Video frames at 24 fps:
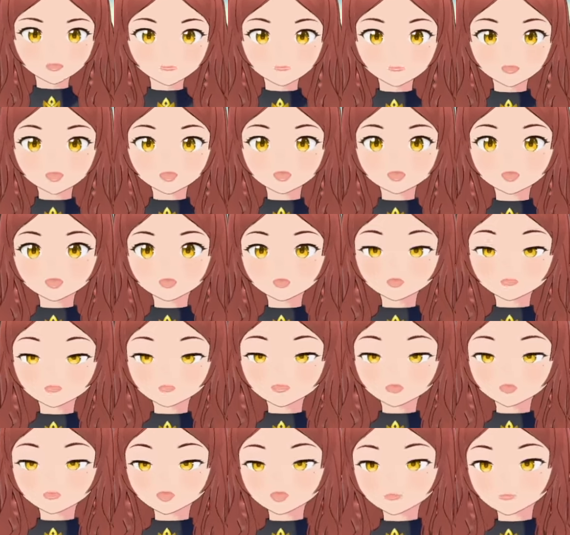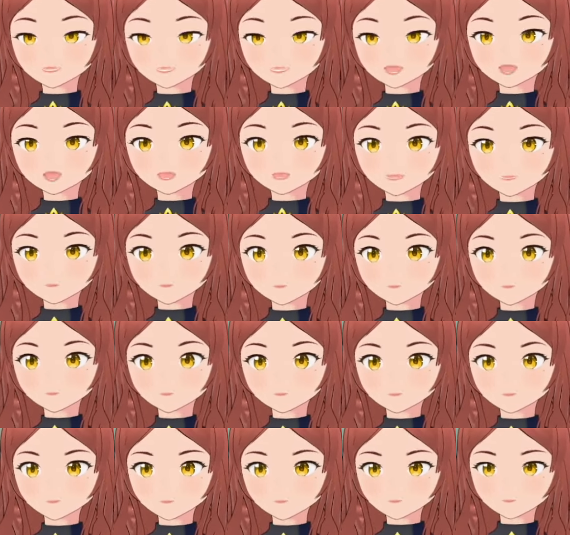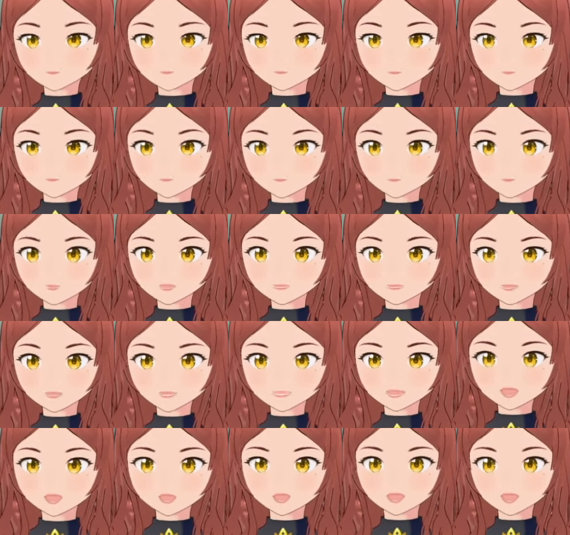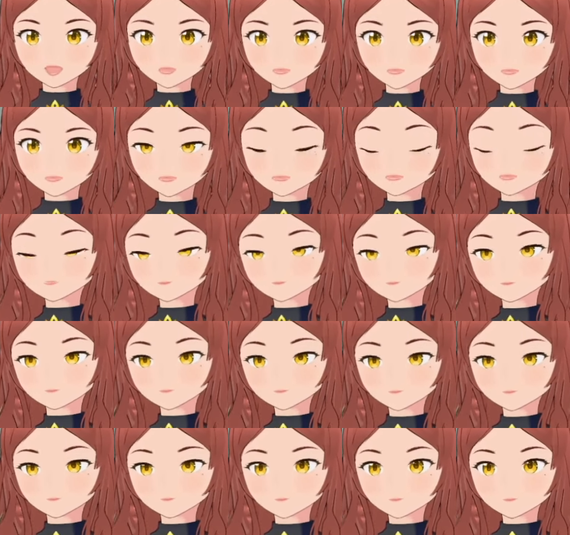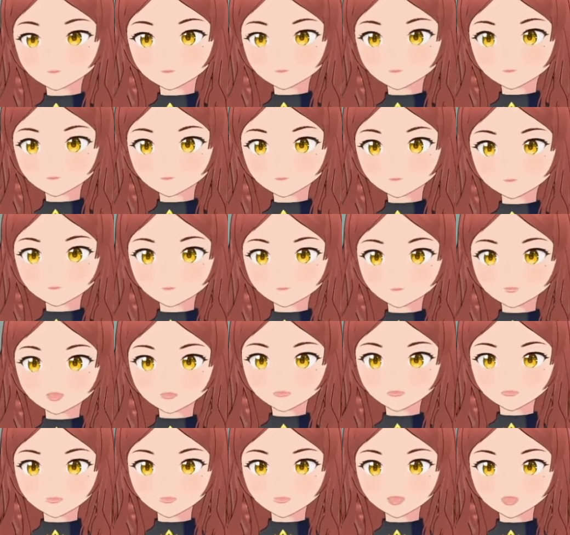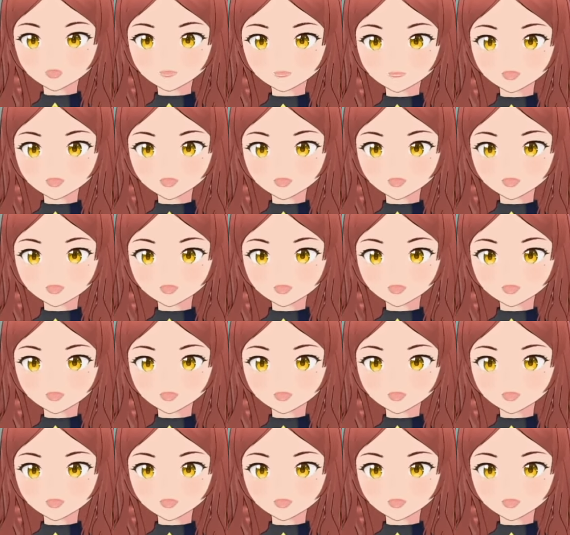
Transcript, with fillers: our lives, ignore that. We'll grab our, our Reum